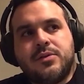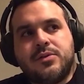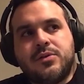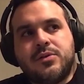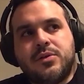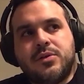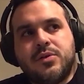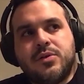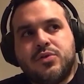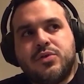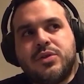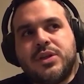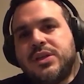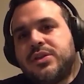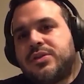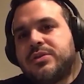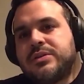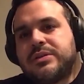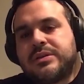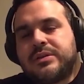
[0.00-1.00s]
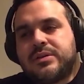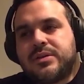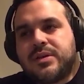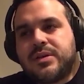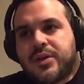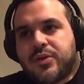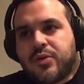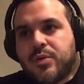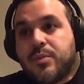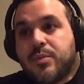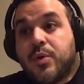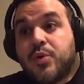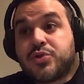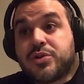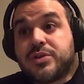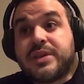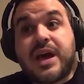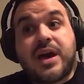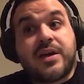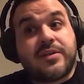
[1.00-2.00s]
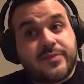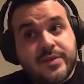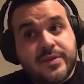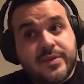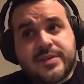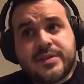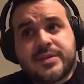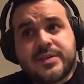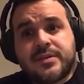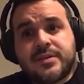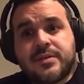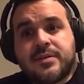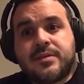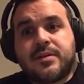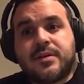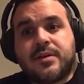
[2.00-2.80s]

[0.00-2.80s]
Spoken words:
you need to take your emotion out of this.